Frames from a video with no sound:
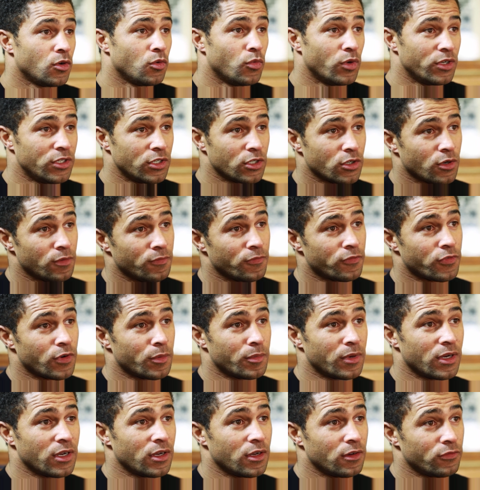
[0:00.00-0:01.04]
When you come
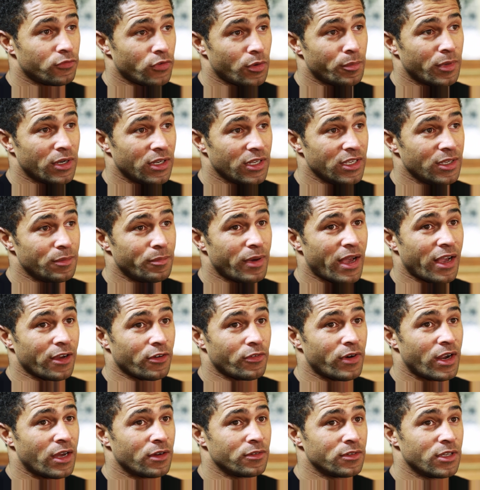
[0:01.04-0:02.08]
from a league
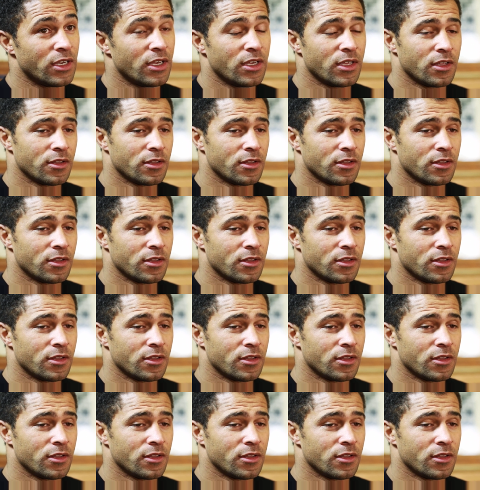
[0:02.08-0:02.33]
background,